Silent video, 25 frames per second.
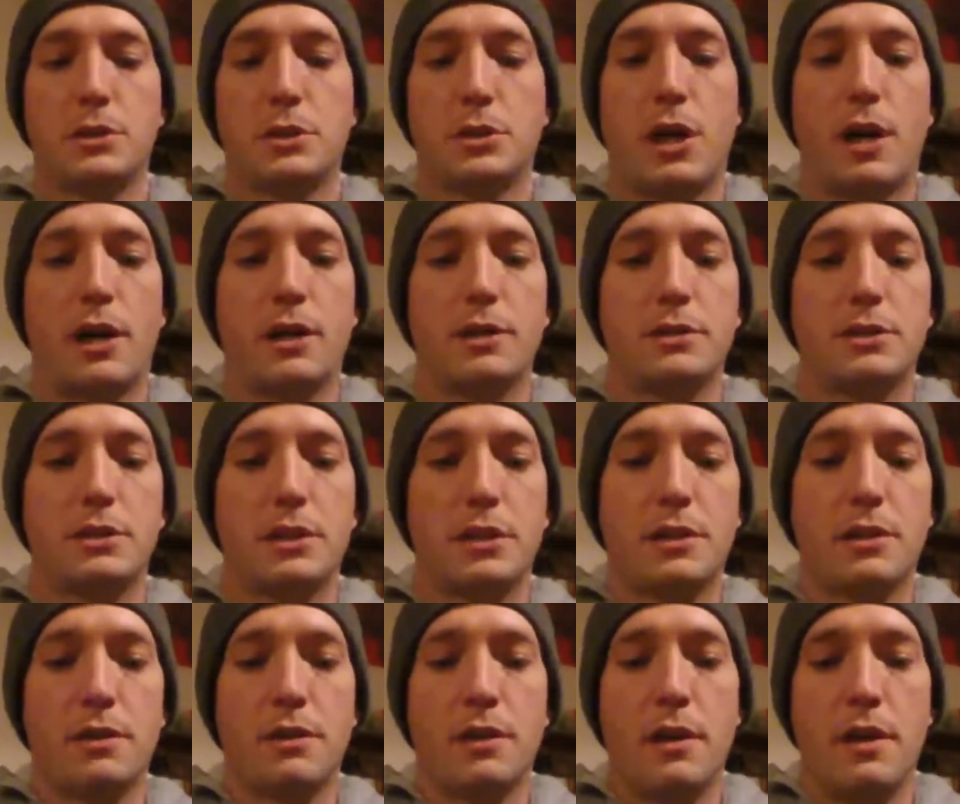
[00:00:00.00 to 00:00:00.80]

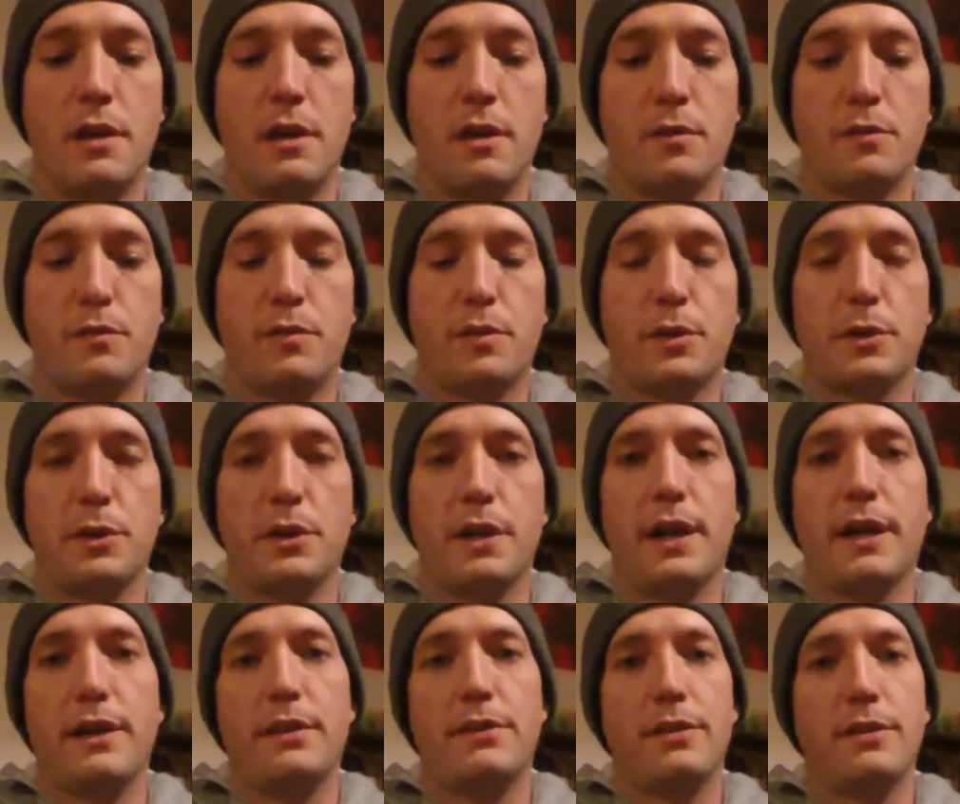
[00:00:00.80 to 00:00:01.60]
charger for
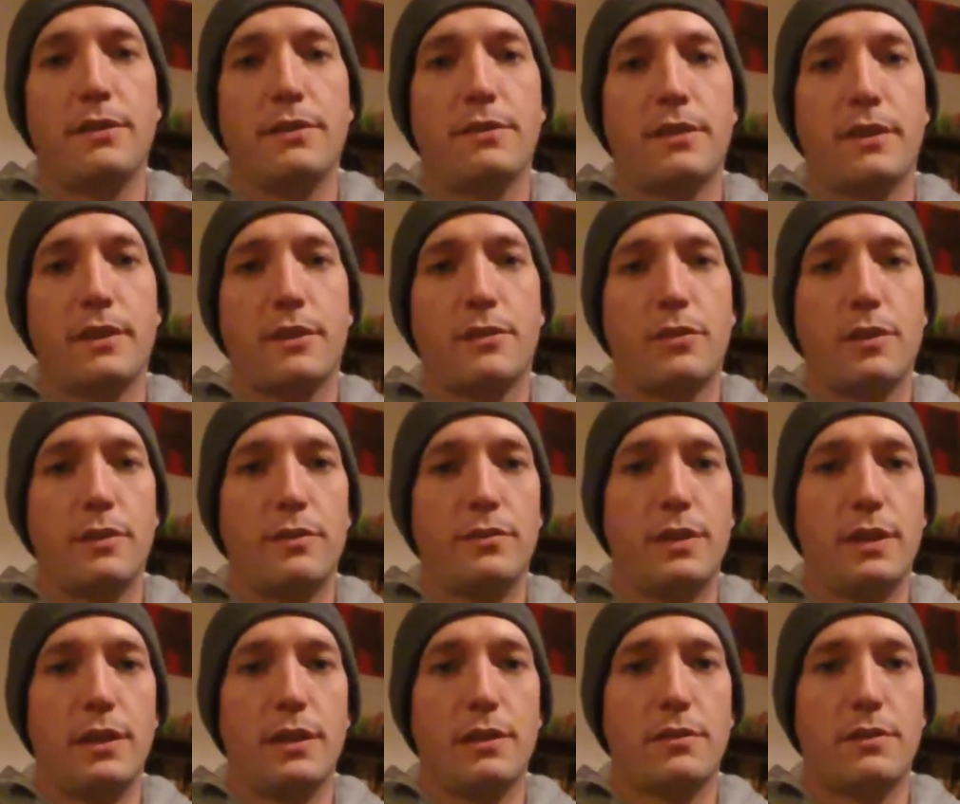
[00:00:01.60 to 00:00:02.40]
your
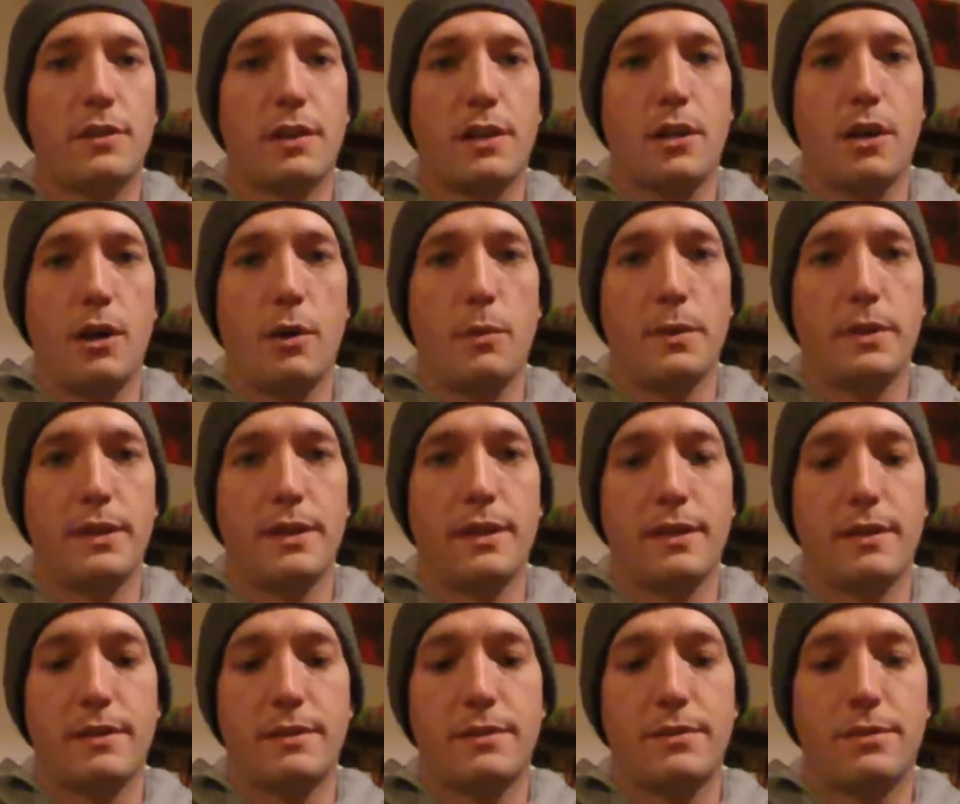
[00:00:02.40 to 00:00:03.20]
18650s that go with
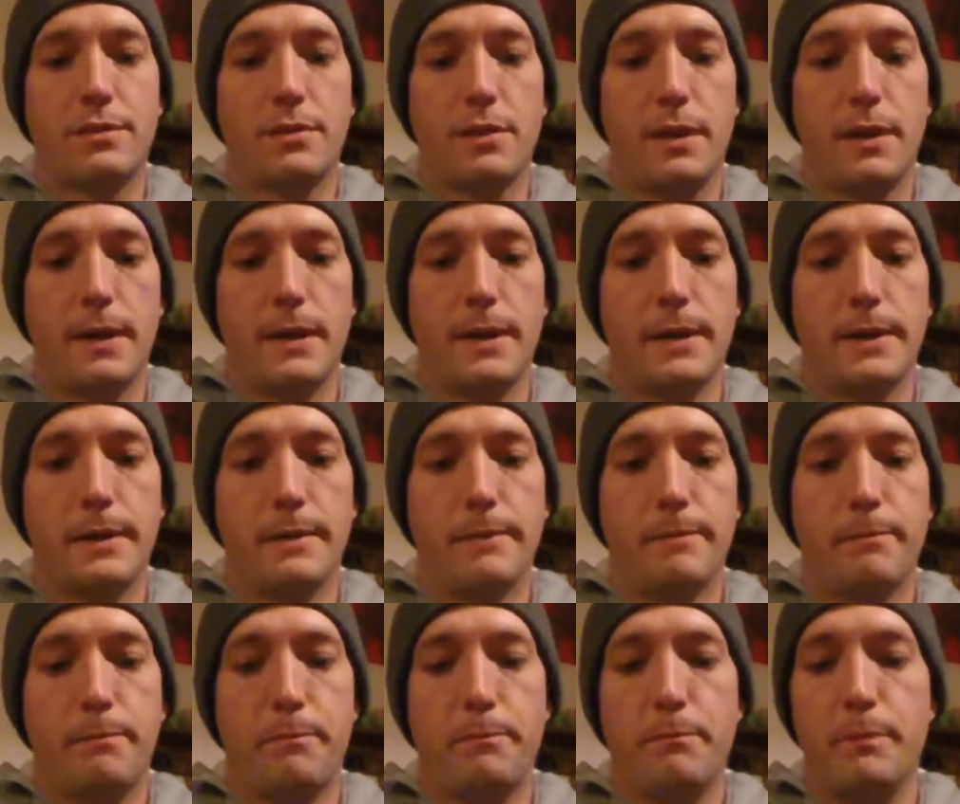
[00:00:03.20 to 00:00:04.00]
this,
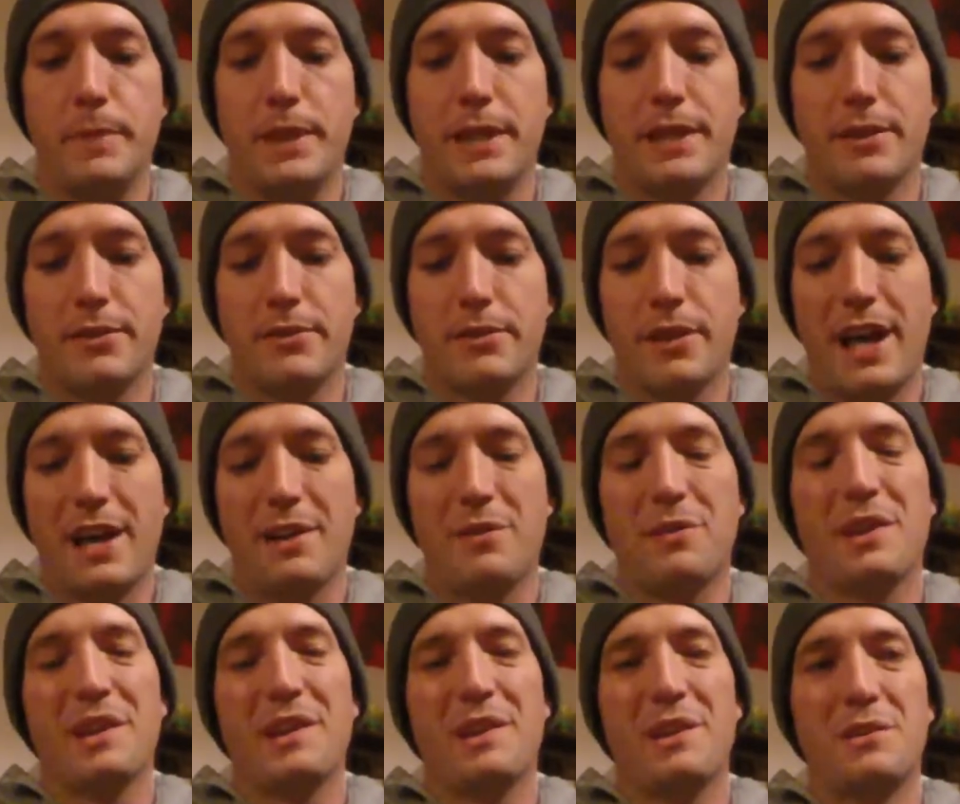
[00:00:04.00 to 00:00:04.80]
because I
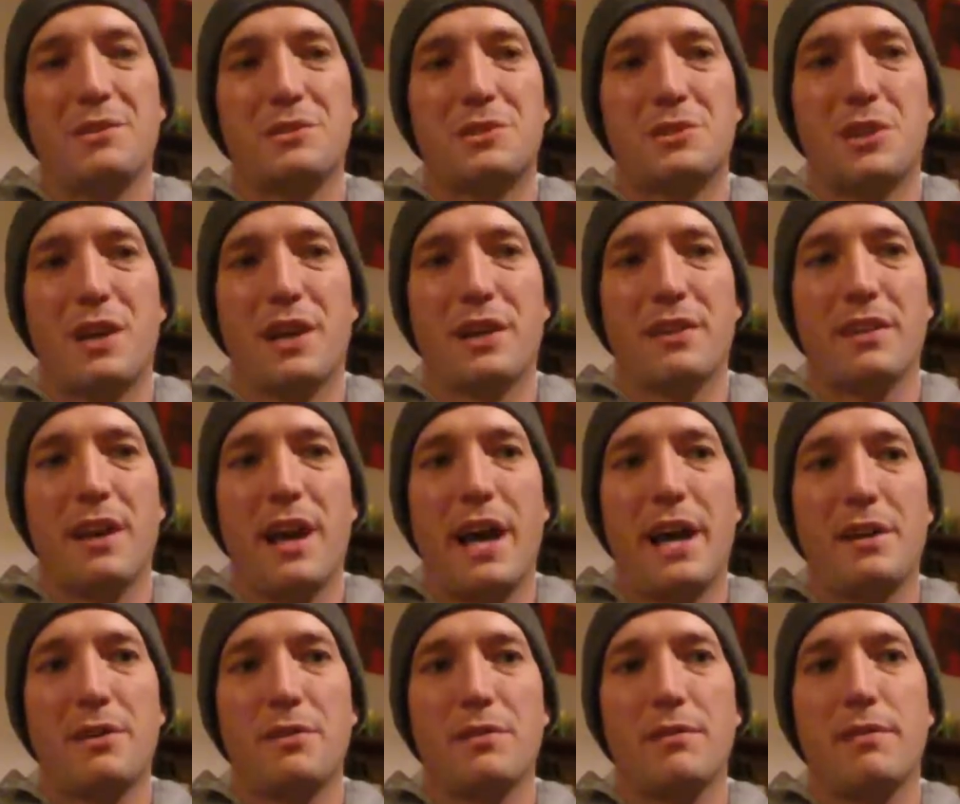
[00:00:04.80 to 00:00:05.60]
really don't trust.
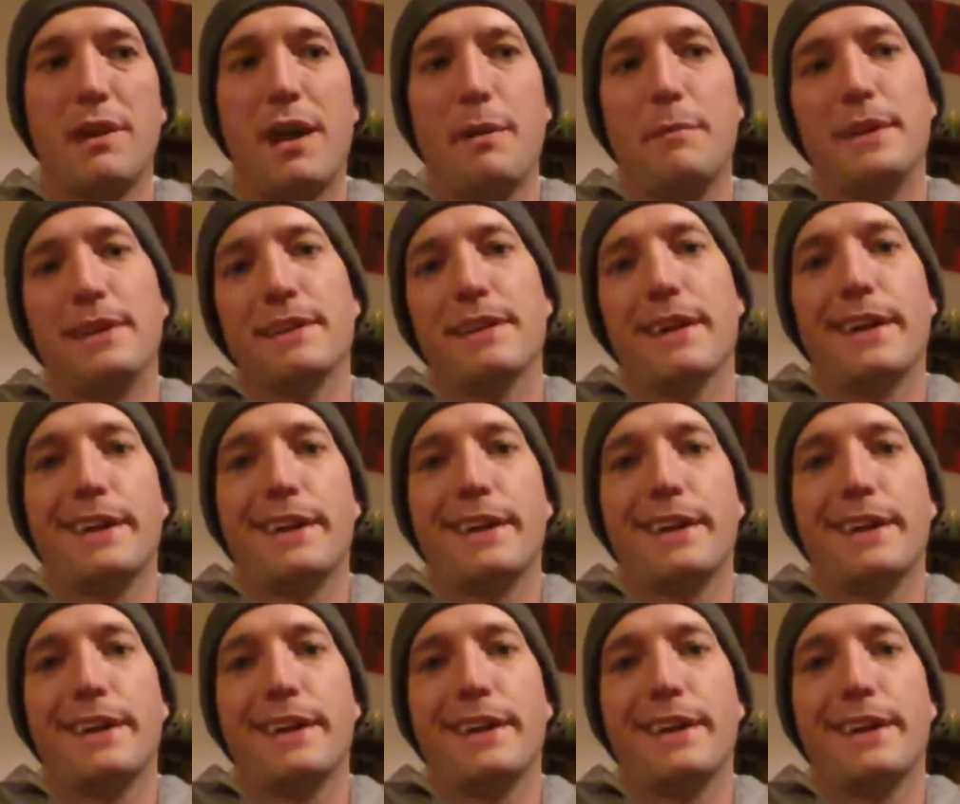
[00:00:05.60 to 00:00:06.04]
I'm